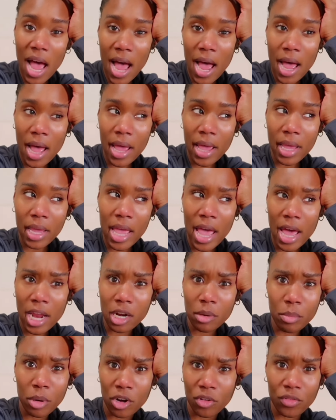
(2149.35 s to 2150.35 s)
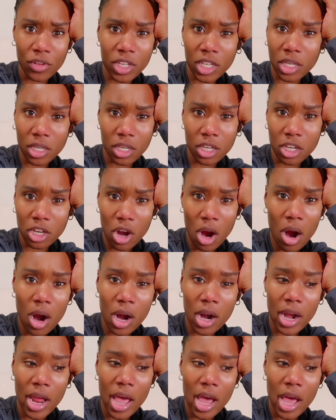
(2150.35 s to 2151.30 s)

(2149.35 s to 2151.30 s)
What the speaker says: I had a perfectly good car.